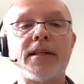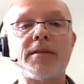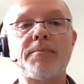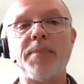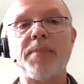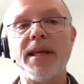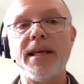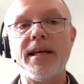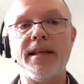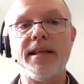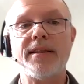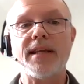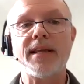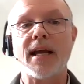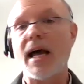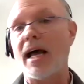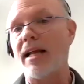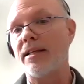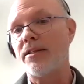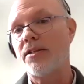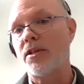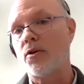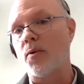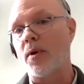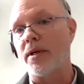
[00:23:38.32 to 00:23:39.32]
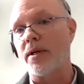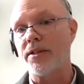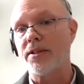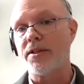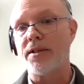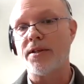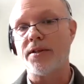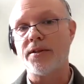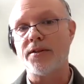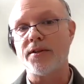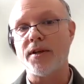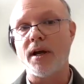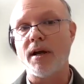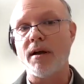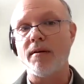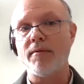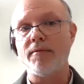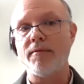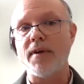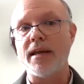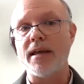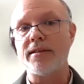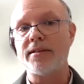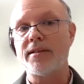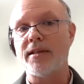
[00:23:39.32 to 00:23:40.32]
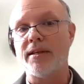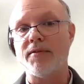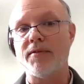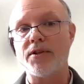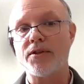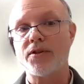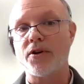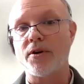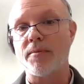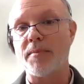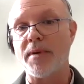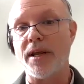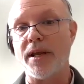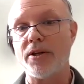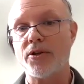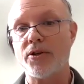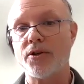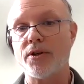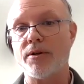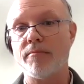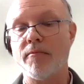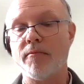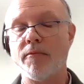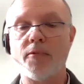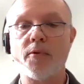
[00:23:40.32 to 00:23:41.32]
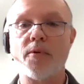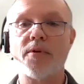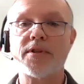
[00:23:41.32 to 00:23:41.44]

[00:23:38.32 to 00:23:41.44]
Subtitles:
Explaining the consequences of a SEVIS termination